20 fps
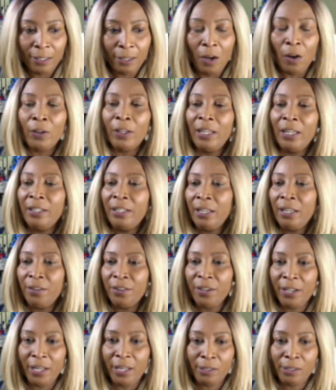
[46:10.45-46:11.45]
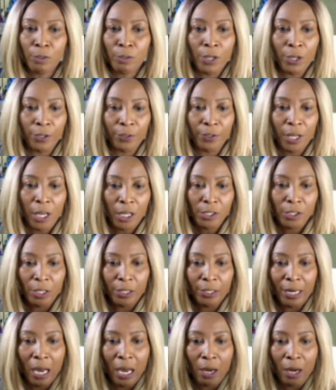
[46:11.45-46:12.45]
Okay, there it is. Good. So
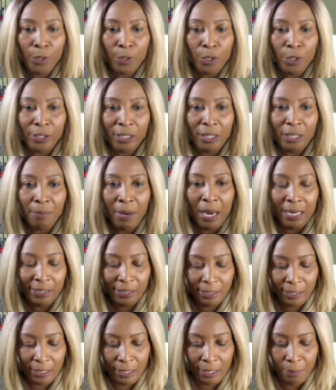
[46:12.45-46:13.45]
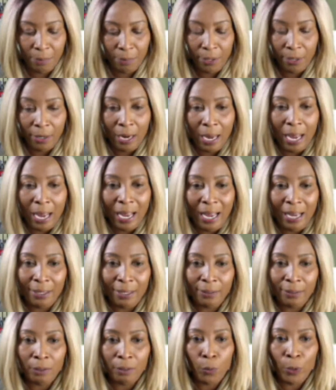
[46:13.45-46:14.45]
now you see my steamer.
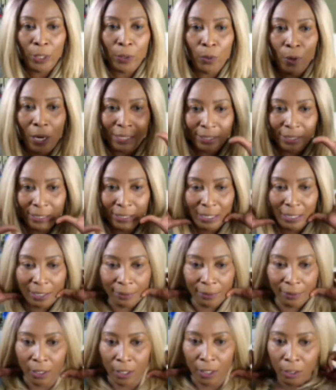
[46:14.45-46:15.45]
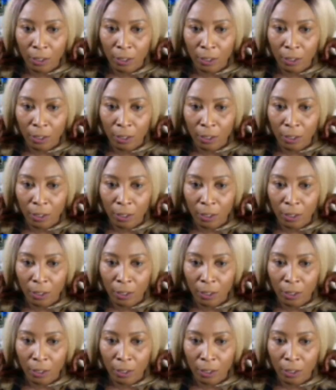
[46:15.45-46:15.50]
And quick question.